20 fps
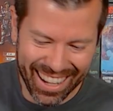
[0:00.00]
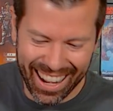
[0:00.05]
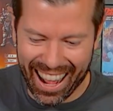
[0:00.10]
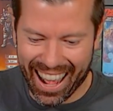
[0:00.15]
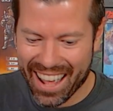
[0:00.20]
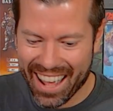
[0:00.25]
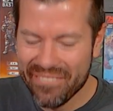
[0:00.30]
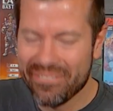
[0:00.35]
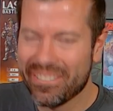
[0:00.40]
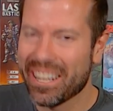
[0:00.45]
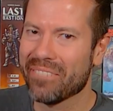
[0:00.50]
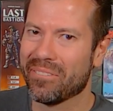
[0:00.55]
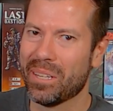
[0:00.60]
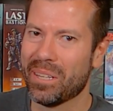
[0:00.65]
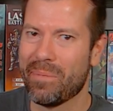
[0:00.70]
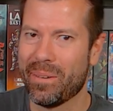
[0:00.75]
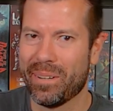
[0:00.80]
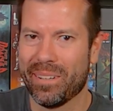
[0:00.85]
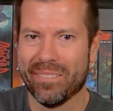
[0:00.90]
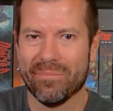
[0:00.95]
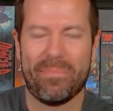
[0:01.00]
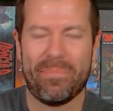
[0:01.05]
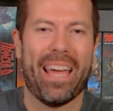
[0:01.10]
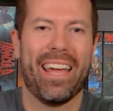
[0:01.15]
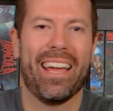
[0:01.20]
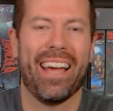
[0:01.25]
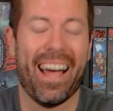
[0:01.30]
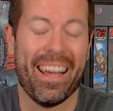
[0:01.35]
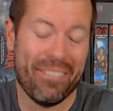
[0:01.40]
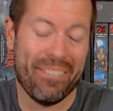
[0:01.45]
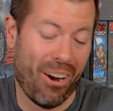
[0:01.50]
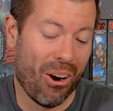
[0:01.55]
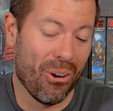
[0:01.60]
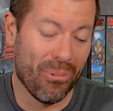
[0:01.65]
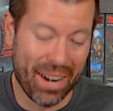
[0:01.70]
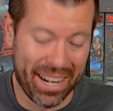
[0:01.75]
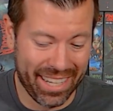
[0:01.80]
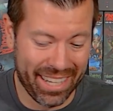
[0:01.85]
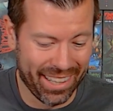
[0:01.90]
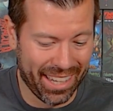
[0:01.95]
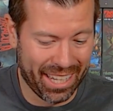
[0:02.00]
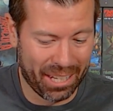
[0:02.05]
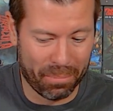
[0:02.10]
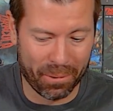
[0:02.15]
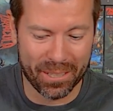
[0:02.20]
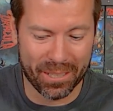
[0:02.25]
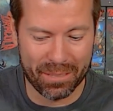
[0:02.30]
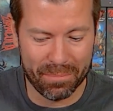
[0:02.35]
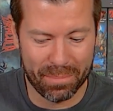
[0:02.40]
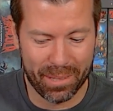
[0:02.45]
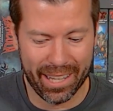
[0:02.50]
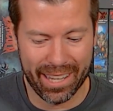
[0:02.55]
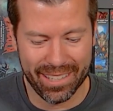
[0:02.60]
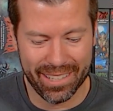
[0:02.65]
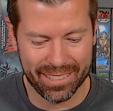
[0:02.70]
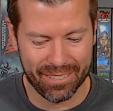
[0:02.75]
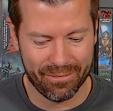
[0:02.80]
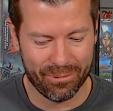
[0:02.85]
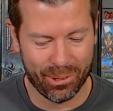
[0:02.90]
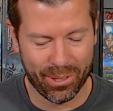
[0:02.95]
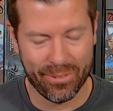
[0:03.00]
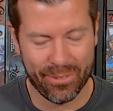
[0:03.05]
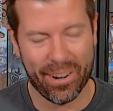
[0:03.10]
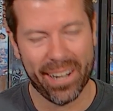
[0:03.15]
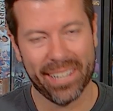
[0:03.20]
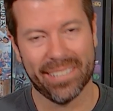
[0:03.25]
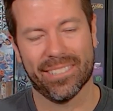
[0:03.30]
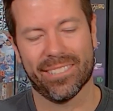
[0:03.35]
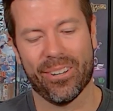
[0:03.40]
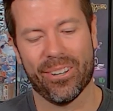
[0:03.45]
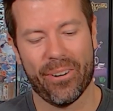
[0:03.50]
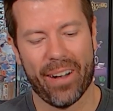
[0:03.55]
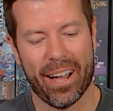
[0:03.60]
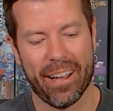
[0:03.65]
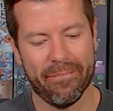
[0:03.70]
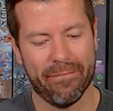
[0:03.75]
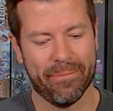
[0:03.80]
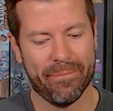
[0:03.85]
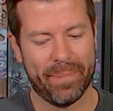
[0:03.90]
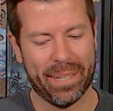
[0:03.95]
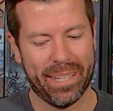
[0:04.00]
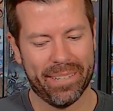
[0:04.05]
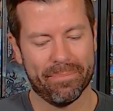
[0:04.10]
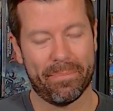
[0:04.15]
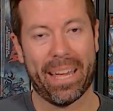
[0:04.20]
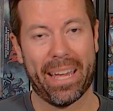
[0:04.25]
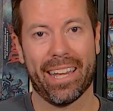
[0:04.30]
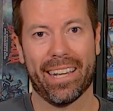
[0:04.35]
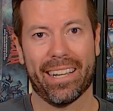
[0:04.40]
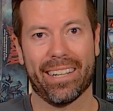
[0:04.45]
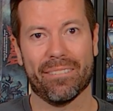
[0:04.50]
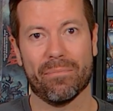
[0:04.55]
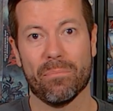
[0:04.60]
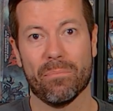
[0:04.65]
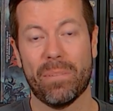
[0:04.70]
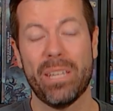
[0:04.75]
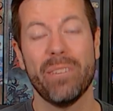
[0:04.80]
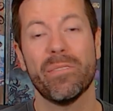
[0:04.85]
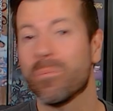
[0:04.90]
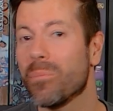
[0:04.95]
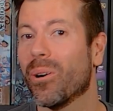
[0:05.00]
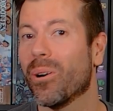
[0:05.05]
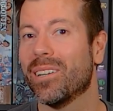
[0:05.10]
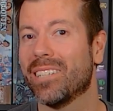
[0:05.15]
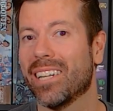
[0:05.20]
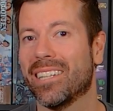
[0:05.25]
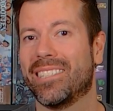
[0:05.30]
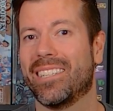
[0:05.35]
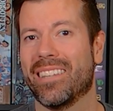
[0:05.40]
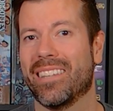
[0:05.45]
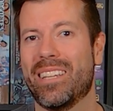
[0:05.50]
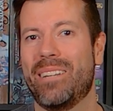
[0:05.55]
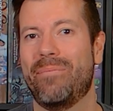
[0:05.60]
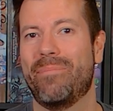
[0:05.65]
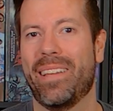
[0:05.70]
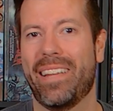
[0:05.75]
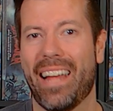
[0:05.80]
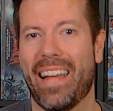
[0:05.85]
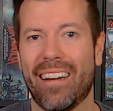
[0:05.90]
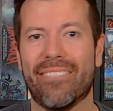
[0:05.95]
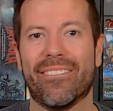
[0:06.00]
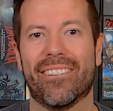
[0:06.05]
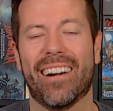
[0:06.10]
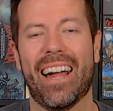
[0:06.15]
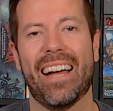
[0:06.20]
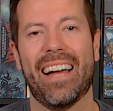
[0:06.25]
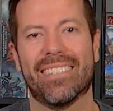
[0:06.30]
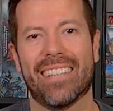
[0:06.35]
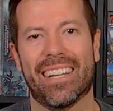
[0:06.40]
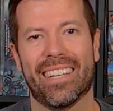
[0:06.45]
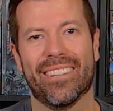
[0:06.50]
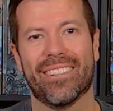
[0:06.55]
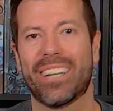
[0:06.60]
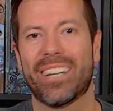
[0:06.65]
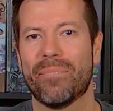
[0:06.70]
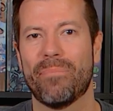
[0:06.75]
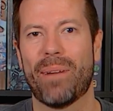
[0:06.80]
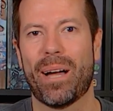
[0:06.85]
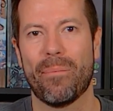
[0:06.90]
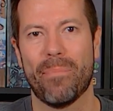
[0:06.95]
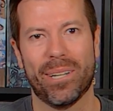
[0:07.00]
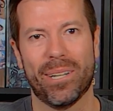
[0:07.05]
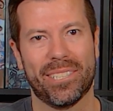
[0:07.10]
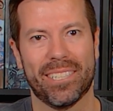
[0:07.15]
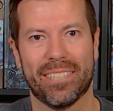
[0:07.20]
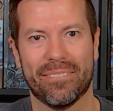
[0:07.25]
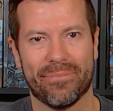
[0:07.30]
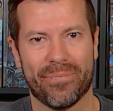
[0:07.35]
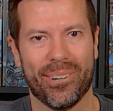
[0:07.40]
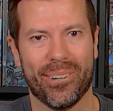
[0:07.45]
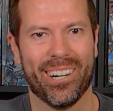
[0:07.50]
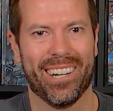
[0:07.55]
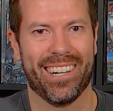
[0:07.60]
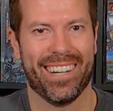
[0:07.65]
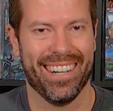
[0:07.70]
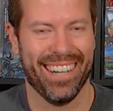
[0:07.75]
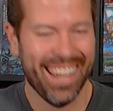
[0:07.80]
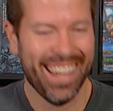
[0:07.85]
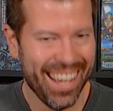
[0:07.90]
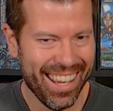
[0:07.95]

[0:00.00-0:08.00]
I've definitely been paying, I already like print and plays and roll and writes, so I've been paying even more attention to them than ever as I look at my budget for